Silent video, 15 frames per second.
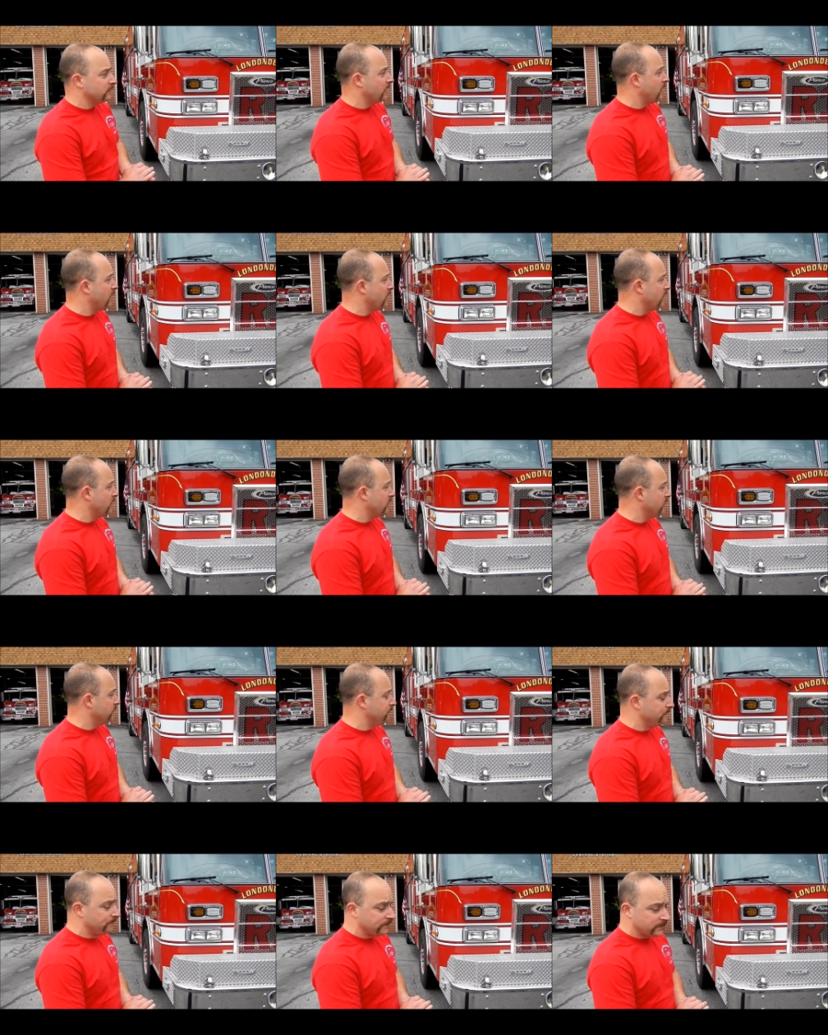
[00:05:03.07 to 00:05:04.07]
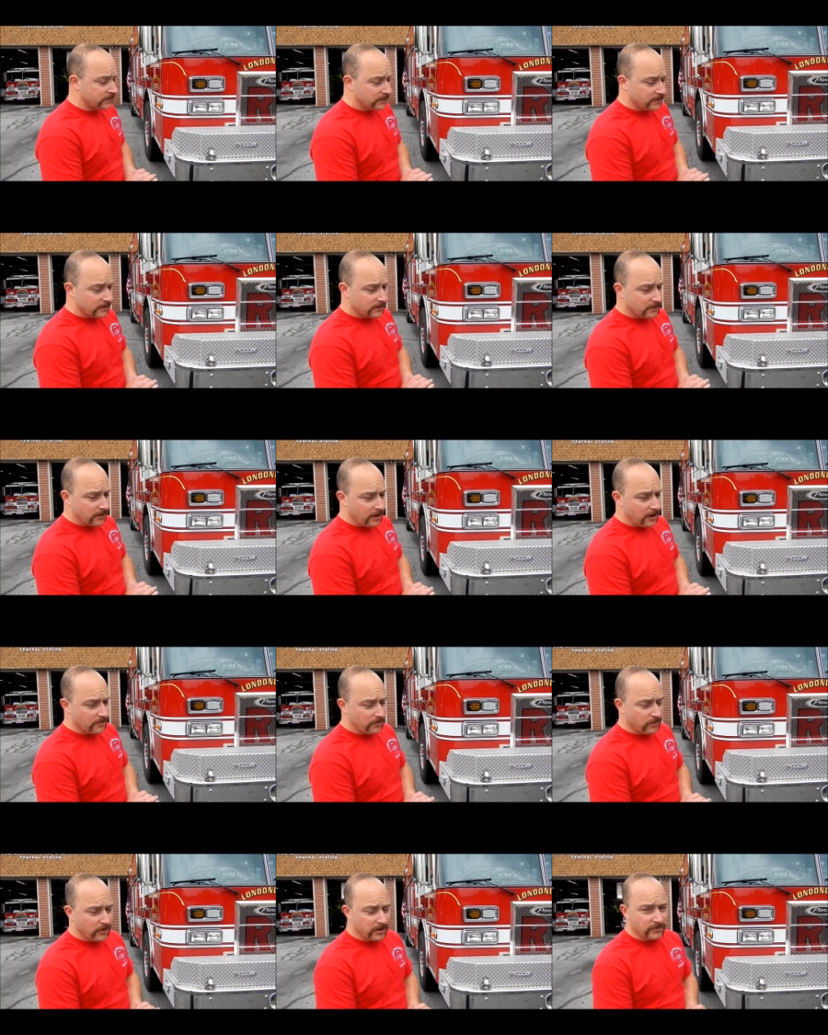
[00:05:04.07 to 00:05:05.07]
Uh,
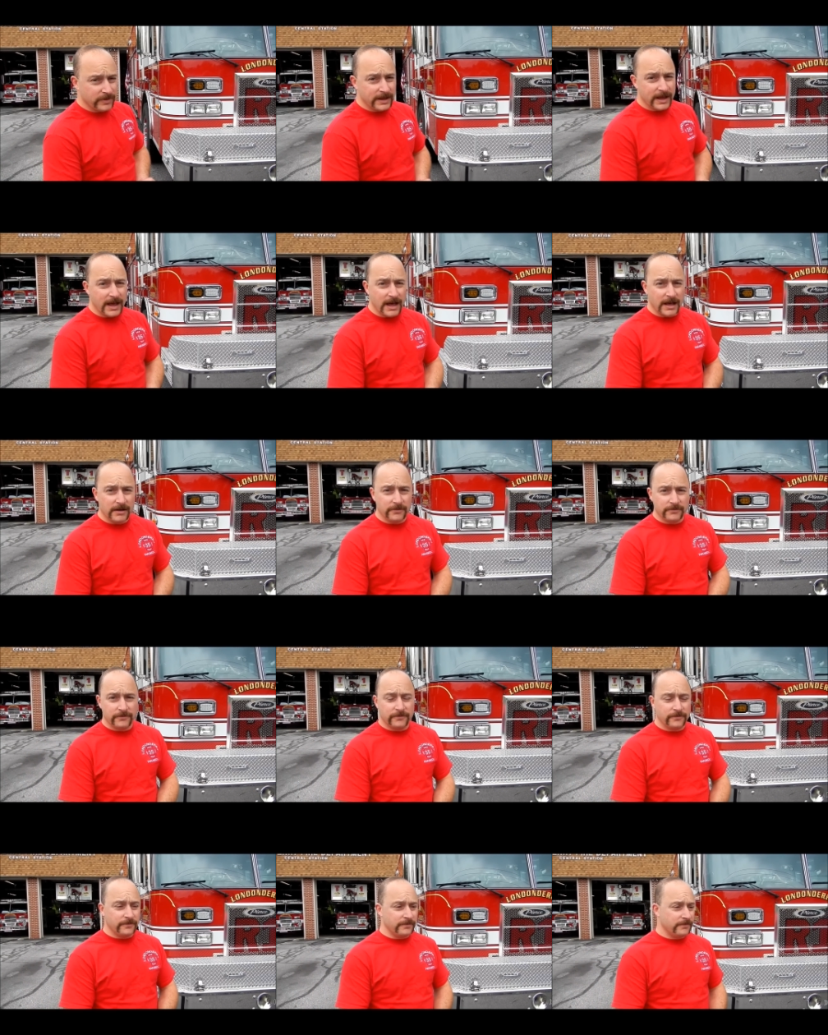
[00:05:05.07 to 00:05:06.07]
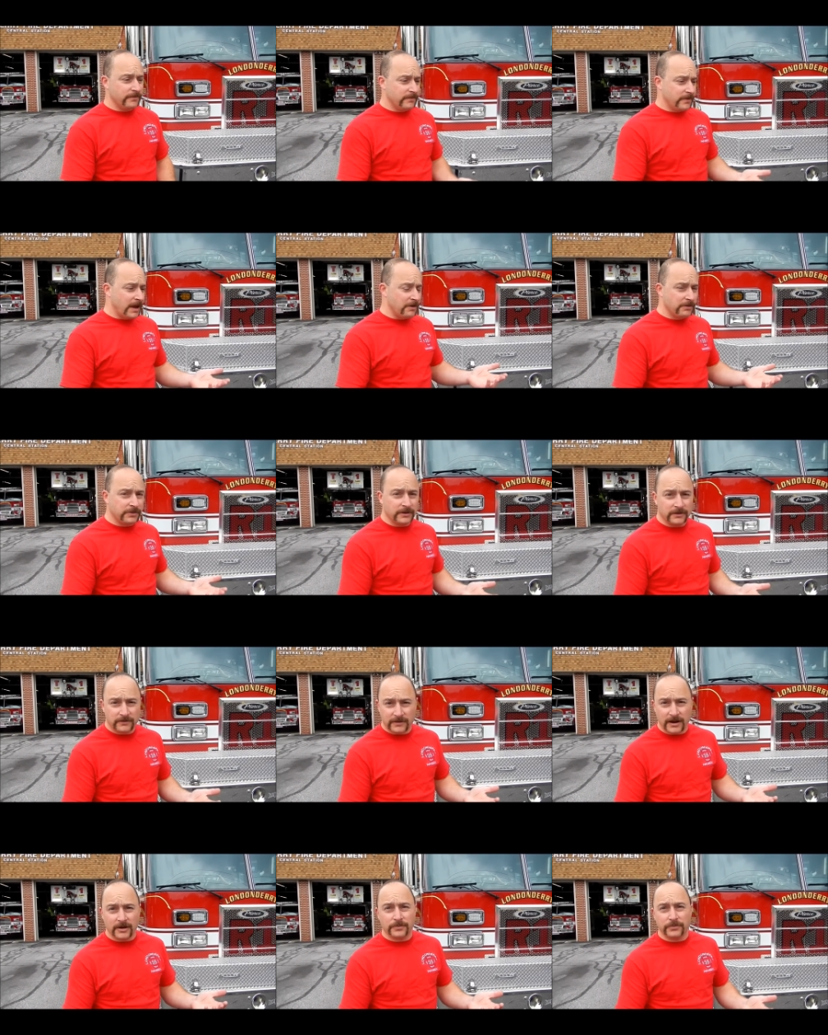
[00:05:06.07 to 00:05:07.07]
on board we have everything's
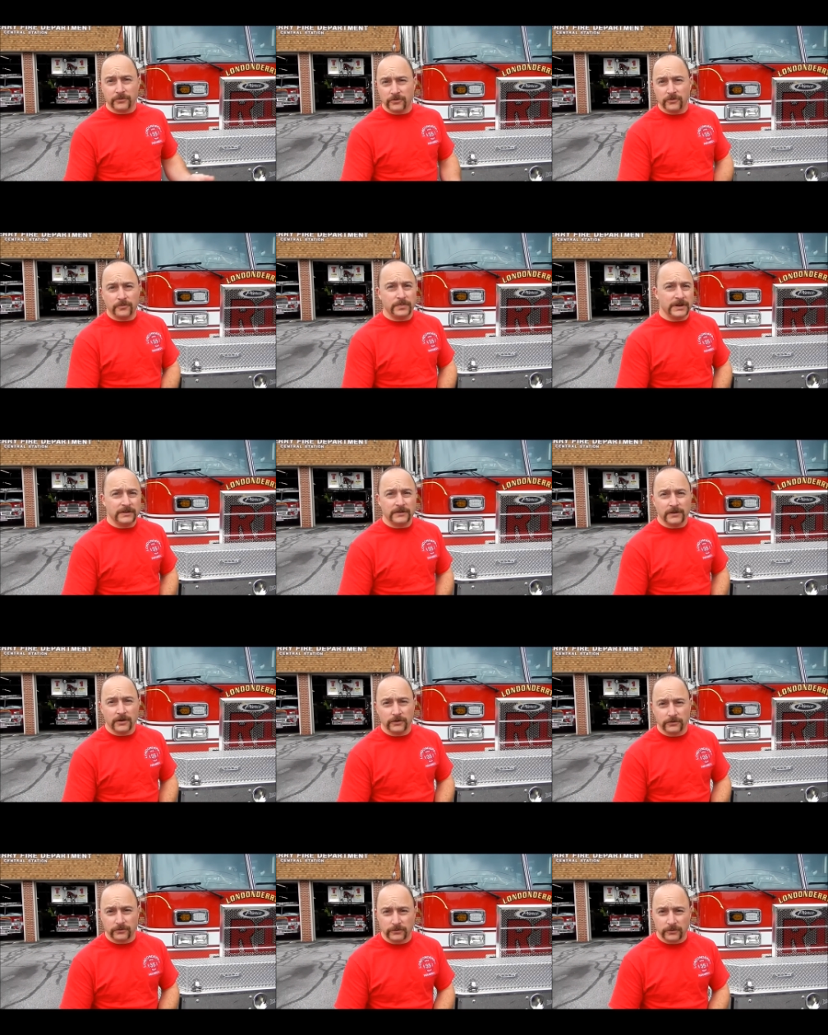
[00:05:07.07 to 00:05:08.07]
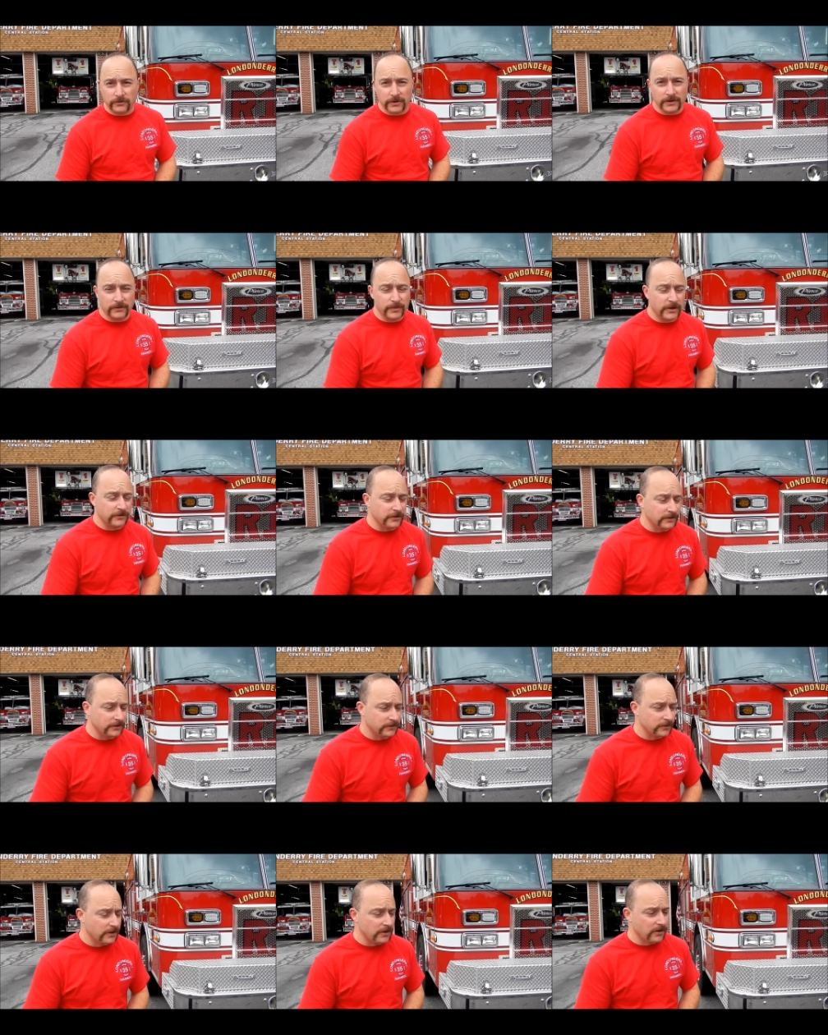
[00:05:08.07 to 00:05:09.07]
set up through P T Os through the transmission.
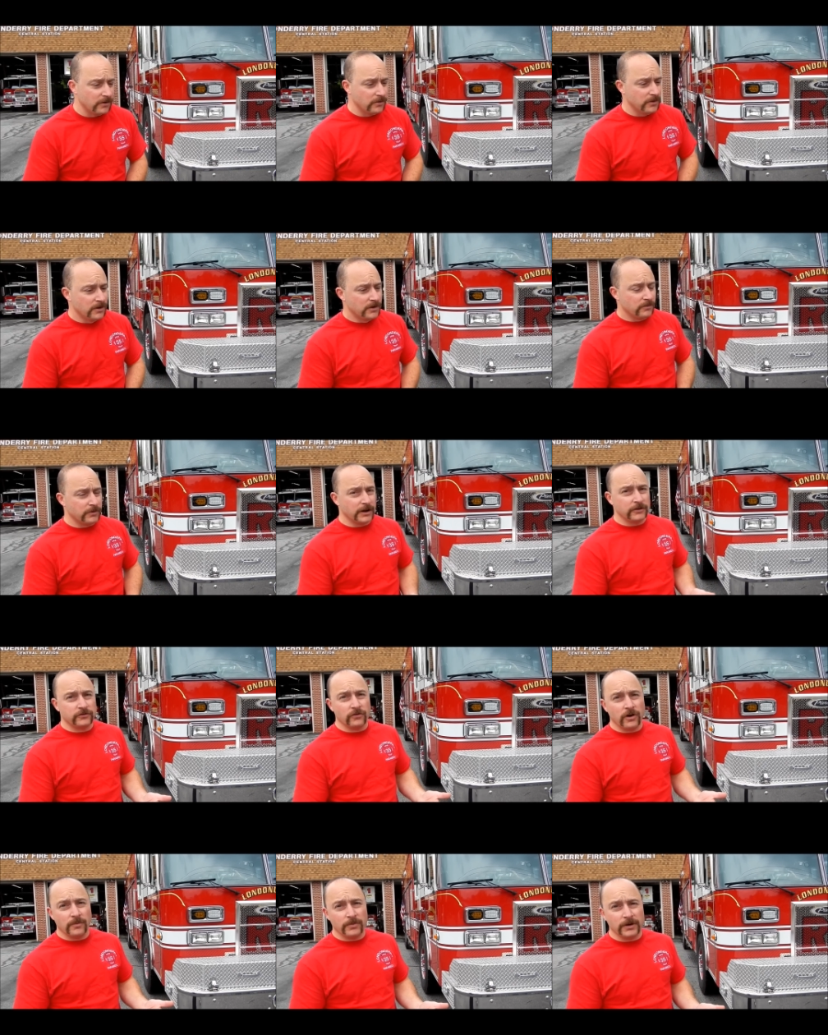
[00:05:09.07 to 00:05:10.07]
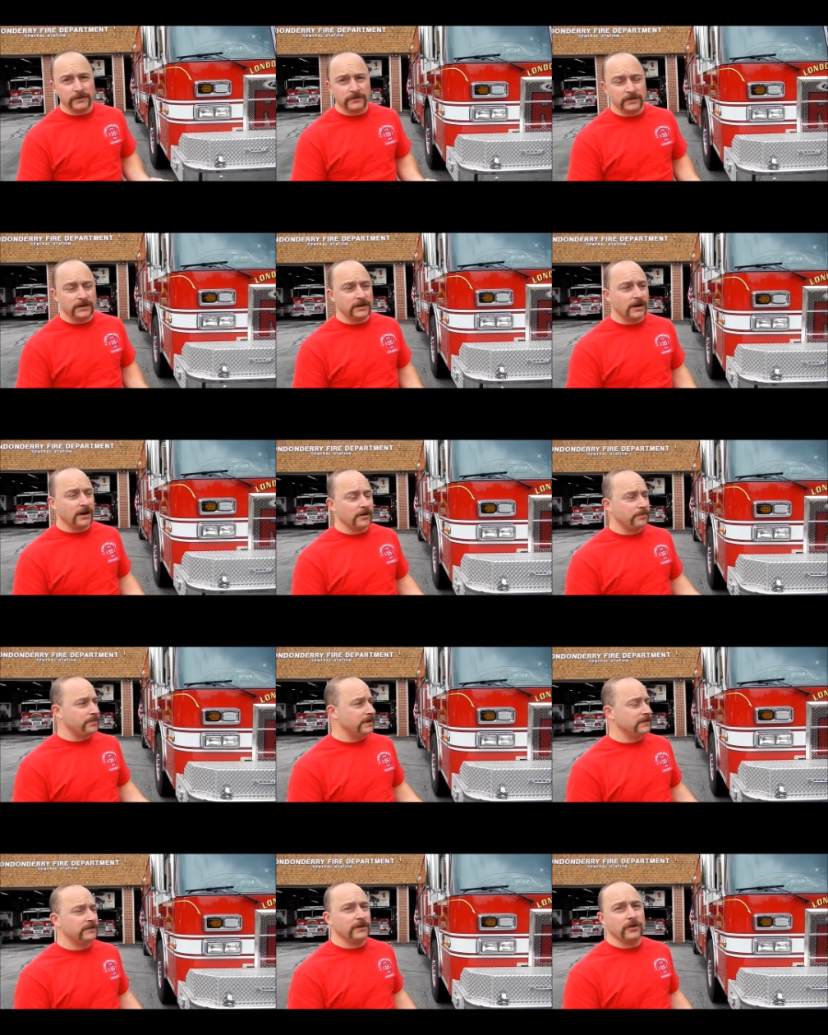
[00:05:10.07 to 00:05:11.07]
So when I show up on scene, our
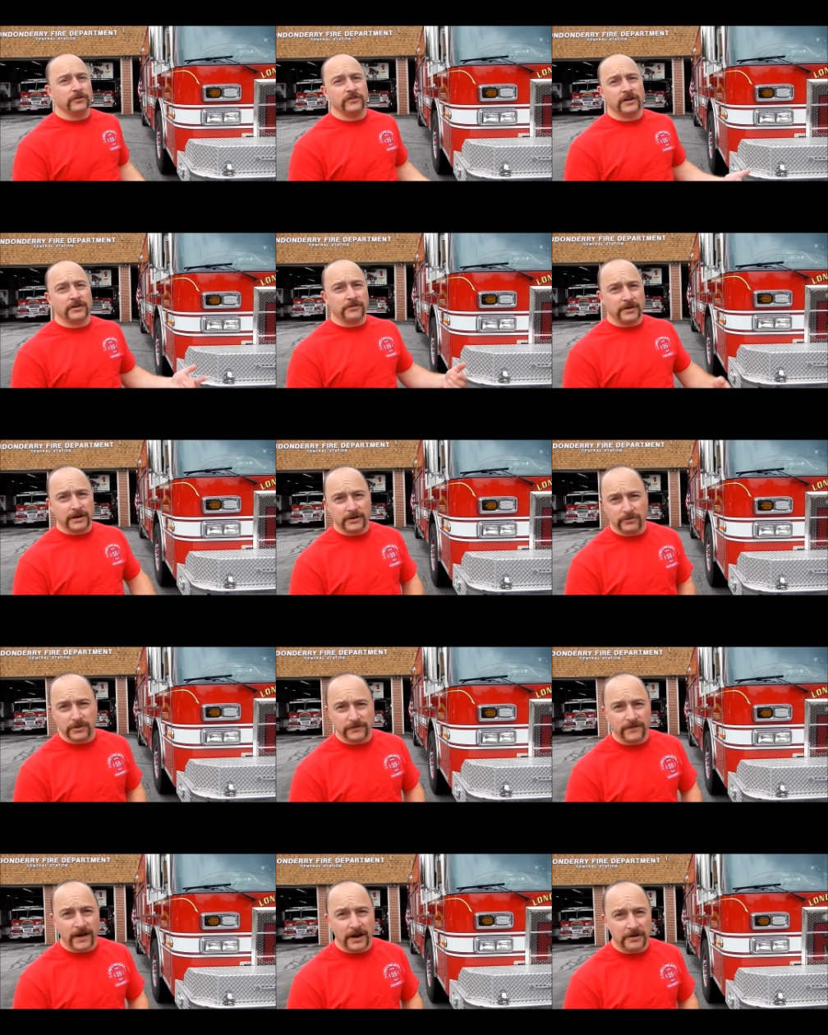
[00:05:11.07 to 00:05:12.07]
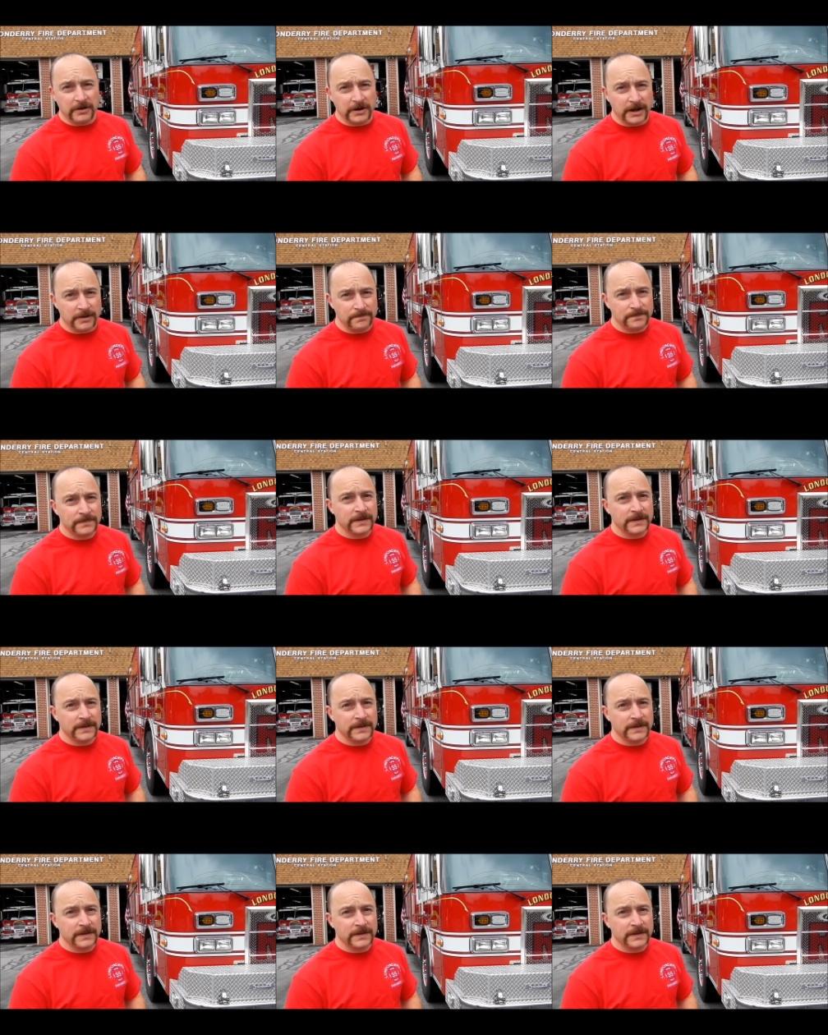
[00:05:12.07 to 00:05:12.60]
P T O generator, we fire it up.